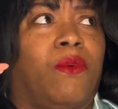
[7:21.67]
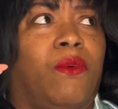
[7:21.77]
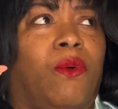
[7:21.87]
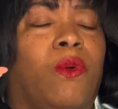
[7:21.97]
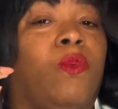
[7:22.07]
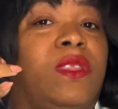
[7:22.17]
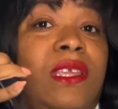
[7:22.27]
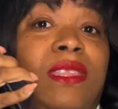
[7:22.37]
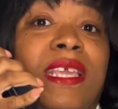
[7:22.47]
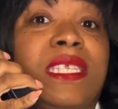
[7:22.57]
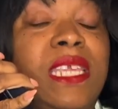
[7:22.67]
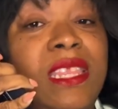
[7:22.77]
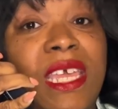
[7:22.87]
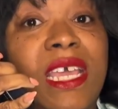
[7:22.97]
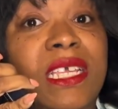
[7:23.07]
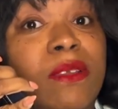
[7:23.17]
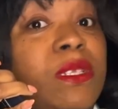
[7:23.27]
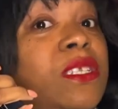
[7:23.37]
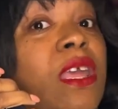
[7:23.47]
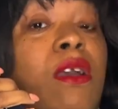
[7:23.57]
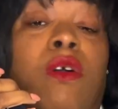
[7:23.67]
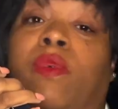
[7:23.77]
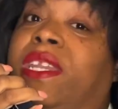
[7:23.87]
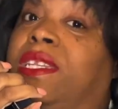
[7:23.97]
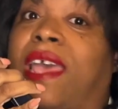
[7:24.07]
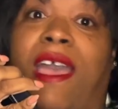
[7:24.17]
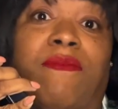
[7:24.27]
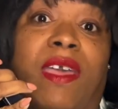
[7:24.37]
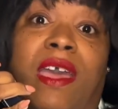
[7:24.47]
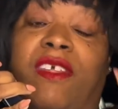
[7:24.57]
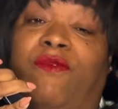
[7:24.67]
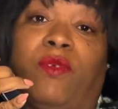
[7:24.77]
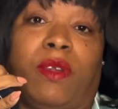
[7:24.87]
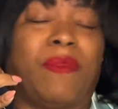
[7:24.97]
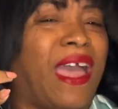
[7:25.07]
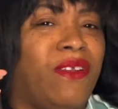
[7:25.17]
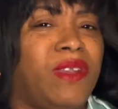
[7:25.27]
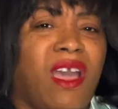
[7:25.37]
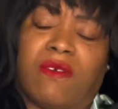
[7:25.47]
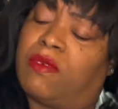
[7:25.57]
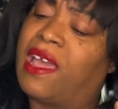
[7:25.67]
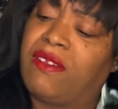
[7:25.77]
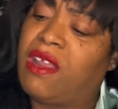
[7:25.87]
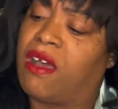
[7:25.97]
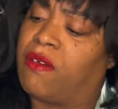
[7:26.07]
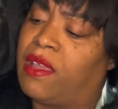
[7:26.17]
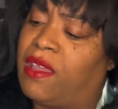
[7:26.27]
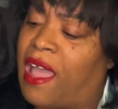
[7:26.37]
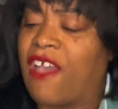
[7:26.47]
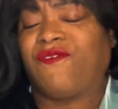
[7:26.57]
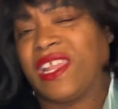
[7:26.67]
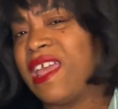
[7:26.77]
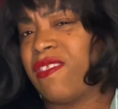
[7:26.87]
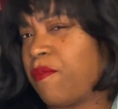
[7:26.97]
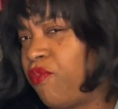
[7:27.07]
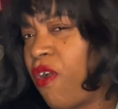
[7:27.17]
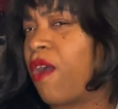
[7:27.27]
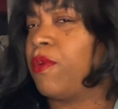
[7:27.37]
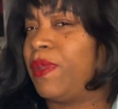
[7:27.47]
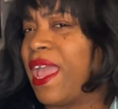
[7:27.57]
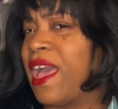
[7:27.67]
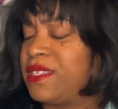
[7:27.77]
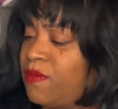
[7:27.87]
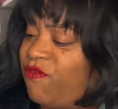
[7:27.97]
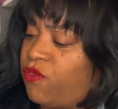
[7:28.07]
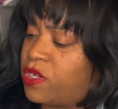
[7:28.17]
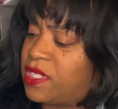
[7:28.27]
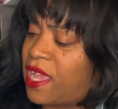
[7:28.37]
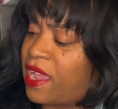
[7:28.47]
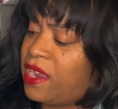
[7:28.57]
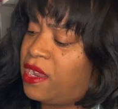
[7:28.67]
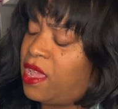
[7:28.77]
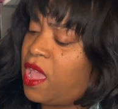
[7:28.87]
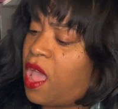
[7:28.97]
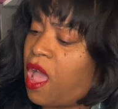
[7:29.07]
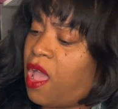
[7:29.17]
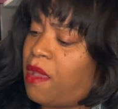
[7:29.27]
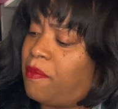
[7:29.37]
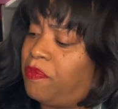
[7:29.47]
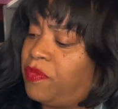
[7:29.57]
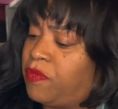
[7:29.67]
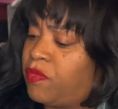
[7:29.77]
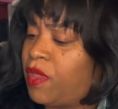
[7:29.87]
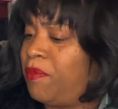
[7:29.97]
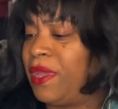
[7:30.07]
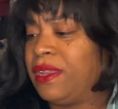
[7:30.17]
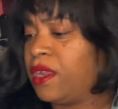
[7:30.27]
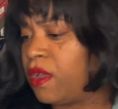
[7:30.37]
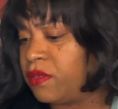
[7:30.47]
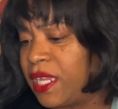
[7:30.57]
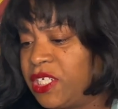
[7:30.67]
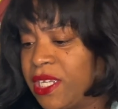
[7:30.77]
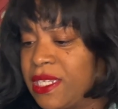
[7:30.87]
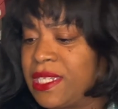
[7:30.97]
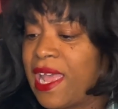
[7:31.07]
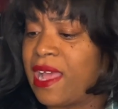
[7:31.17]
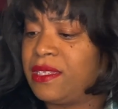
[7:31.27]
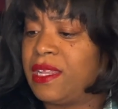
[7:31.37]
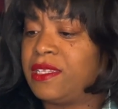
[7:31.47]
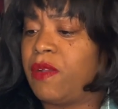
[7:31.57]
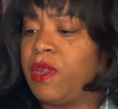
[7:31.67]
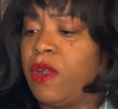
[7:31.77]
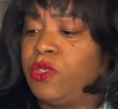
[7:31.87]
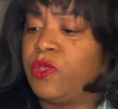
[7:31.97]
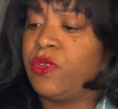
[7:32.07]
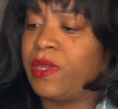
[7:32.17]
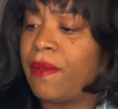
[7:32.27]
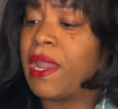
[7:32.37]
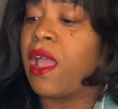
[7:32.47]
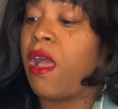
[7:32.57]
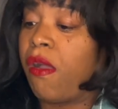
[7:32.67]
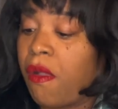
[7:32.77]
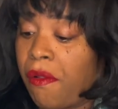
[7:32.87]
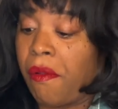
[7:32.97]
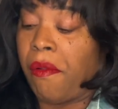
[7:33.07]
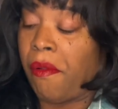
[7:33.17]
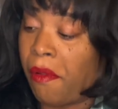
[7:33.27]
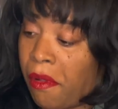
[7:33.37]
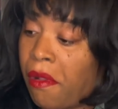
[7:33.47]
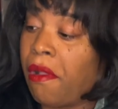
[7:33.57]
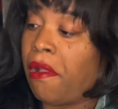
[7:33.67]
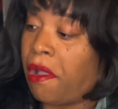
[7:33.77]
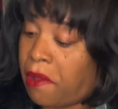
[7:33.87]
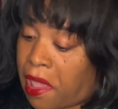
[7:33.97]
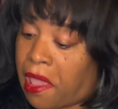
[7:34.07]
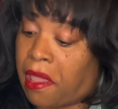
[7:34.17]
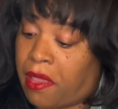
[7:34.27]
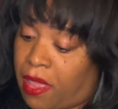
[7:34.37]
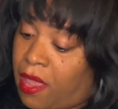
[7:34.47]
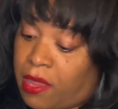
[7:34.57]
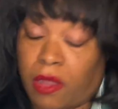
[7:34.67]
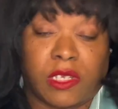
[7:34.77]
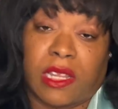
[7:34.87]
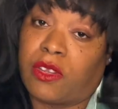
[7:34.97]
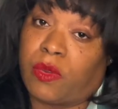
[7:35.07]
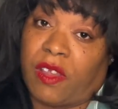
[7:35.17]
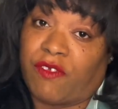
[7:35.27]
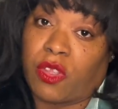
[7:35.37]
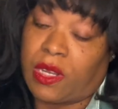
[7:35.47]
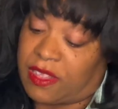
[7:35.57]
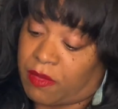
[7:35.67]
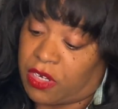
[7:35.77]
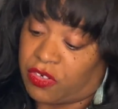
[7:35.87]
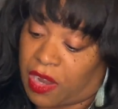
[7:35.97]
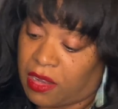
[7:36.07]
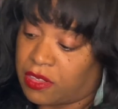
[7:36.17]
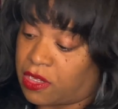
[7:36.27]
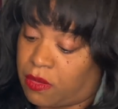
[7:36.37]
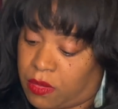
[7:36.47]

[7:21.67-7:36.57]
or did they see this? I was just like, oh, we need to have that. If we're, I don't know. I feel like they probably had some foresight. But you know, they checked the stats. They saw what Coach was doing. They were like, oh, okay. Coach is not doing it for $3,700 though.